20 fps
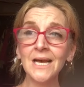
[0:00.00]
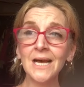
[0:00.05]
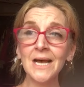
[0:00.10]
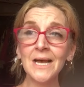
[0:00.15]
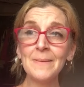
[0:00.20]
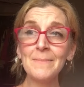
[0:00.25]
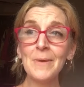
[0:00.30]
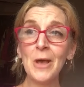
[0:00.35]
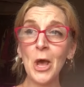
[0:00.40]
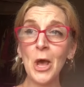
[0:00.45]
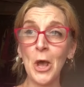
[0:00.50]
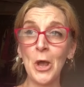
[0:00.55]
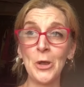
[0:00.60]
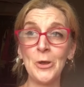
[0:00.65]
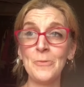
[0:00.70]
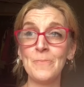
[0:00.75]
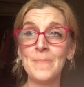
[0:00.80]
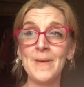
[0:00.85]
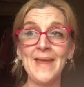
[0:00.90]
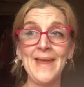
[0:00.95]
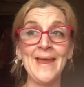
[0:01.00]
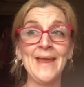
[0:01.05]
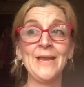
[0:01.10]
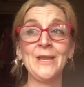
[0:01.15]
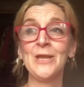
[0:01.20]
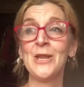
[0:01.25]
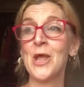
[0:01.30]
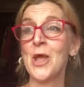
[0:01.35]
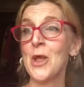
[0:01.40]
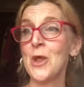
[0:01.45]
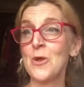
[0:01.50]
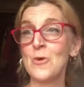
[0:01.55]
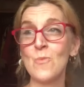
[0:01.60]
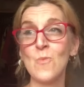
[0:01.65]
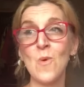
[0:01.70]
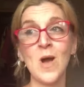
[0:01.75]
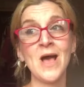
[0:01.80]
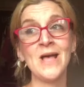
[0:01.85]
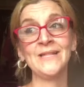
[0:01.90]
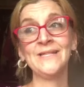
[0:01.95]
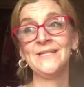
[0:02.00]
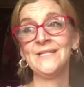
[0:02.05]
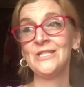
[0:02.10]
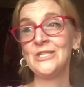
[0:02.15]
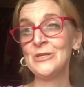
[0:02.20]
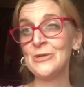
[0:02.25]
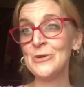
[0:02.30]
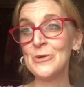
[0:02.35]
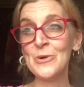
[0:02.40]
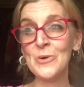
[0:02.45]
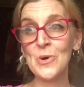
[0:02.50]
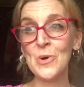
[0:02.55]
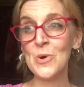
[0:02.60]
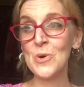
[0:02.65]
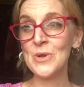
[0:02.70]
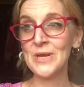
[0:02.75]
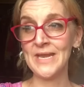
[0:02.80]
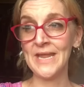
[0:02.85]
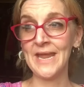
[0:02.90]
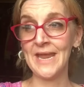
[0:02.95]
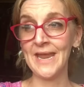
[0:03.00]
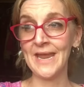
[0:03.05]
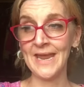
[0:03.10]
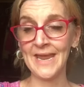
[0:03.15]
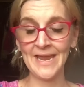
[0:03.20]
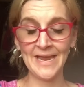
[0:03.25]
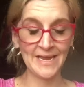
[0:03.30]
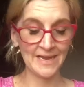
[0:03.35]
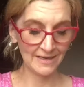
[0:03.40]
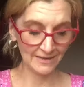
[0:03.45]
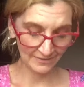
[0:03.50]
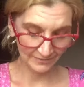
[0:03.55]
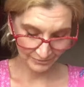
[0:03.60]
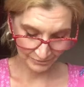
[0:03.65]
I'm hoping no one's yawning.